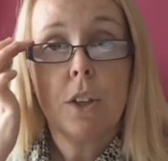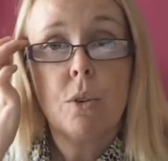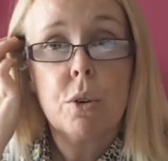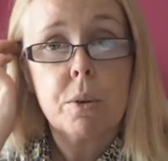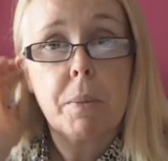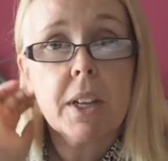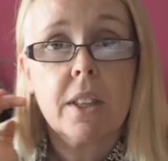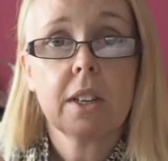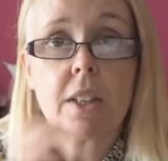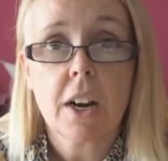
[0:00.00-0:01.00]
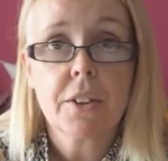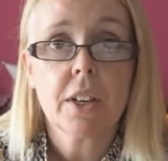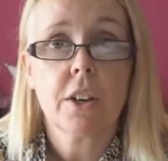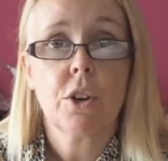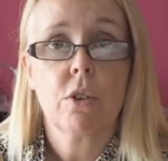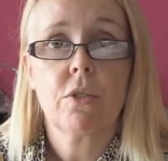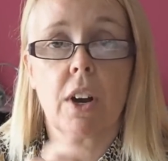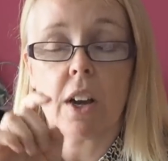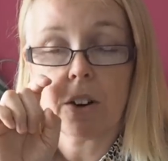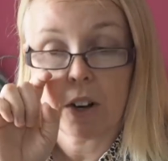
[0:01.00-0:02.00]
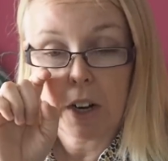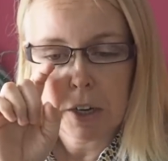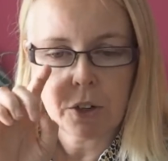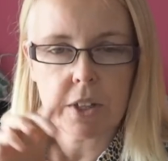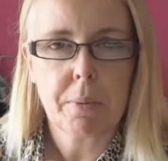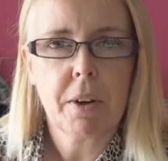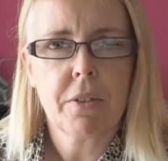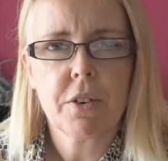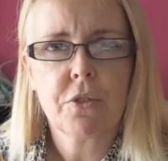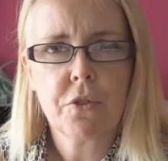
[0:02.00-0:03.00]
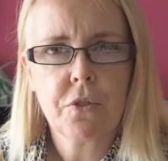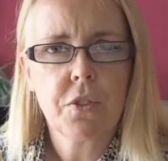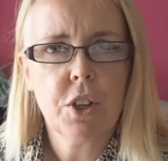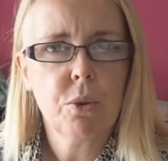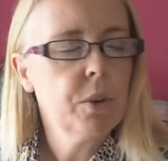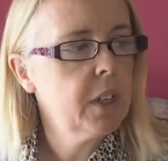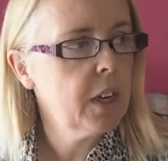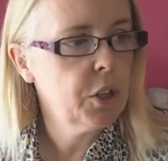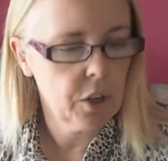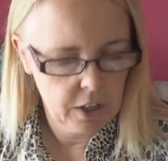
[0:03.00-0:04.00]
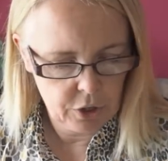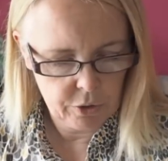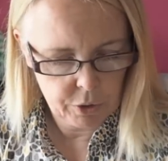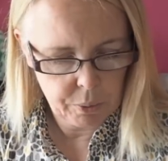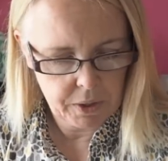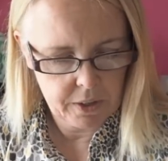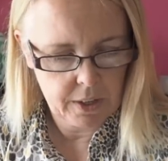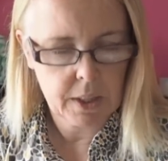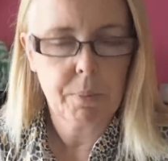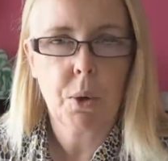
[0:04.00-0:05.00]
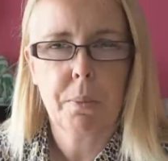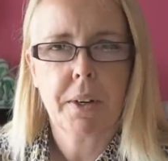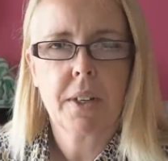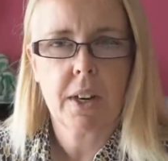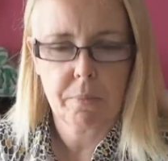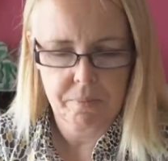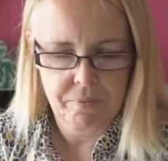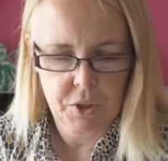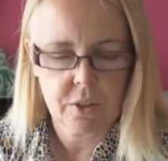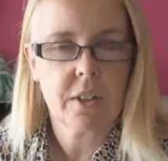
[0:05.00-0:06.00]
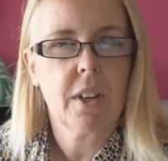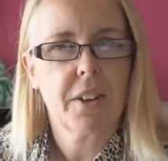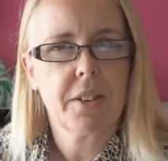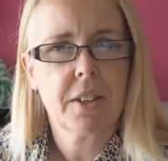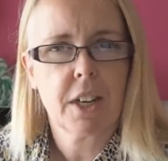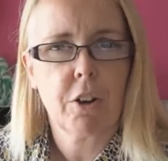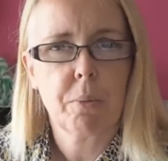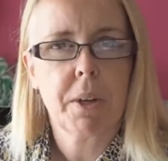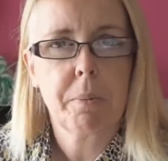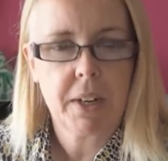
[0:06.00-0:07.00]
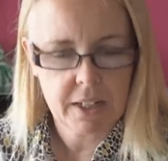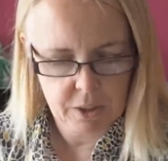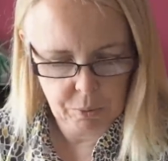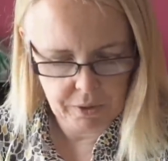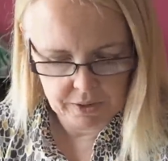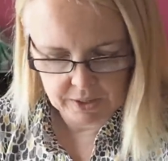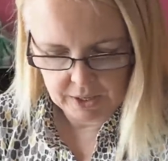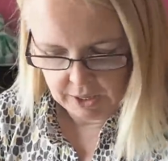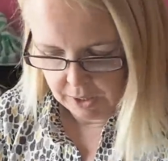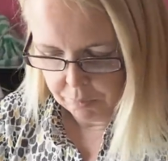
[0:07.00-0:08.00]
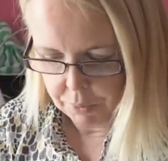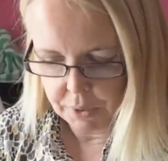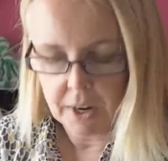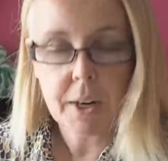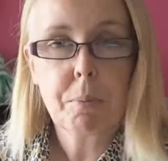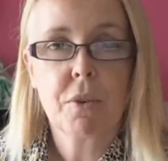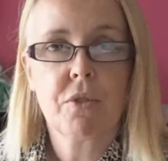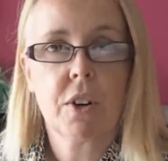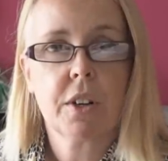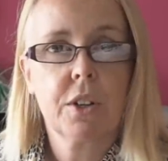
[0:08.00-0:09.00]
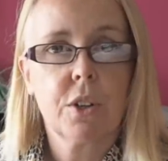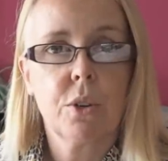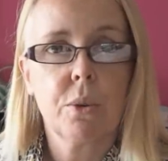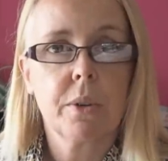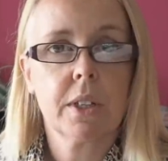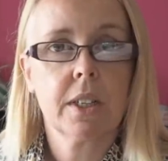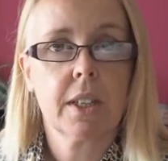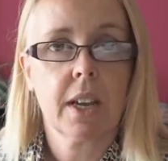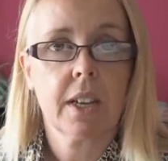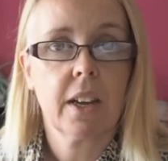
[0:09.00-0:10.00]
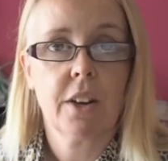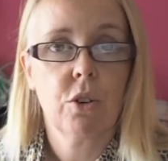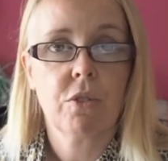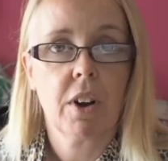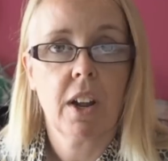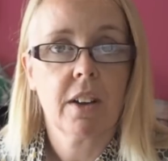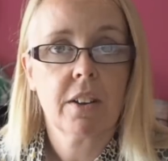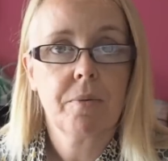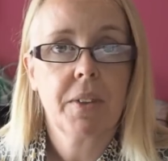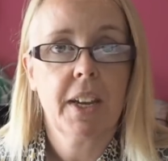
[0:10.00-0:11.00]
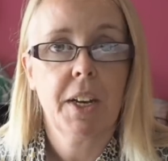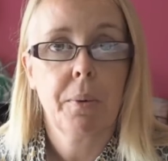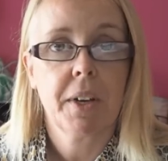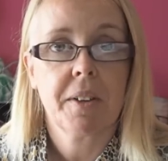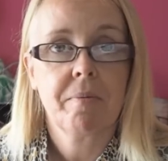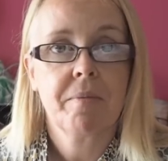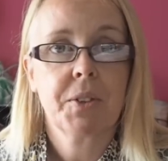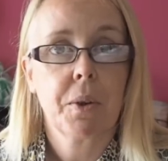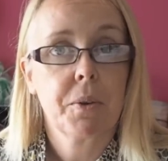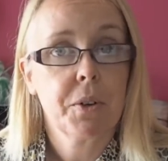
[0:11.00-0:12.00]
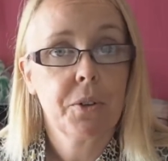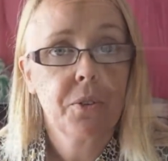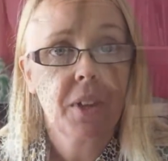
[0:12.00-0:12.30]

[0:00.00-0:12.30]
you could make the entire thing on your overlocker, just I'm having a few tension issues with it at the moment and I'm just not terribly pleased with it. But I prefer to zigzag and overlock anyway. So I'm going to do